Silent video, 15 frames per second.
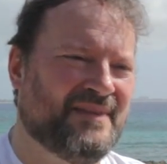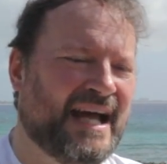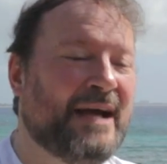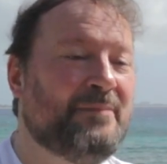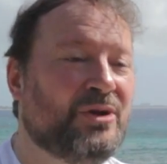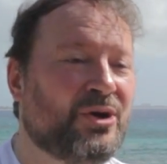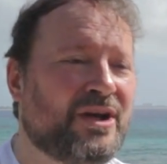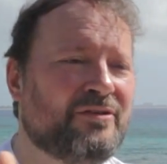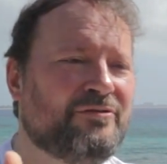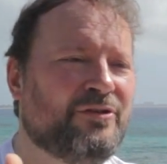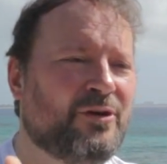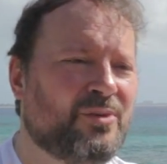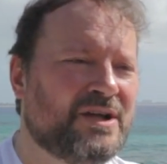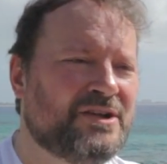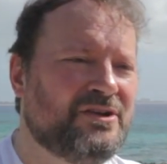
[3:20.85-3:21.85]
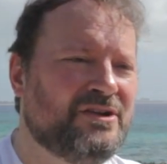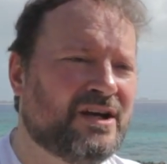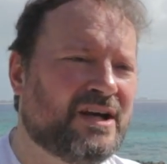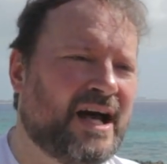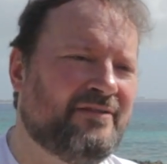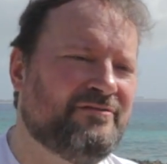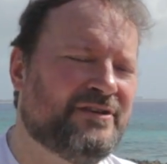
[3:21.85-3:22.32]
I'm looking forward to the
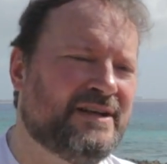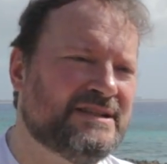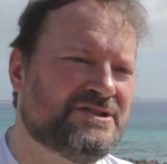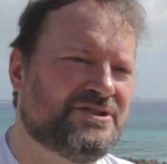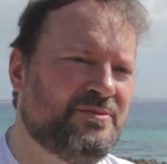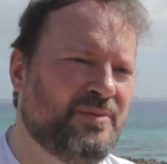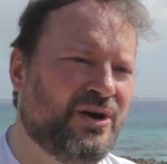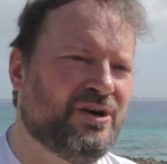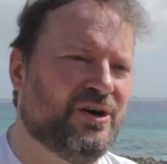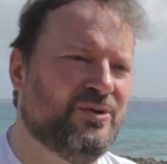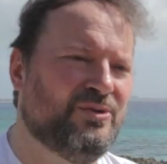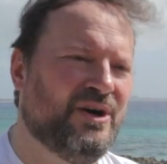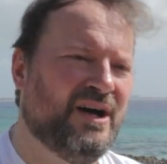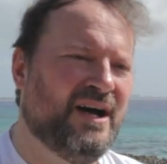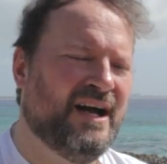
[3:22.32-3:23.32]
conference tomorrow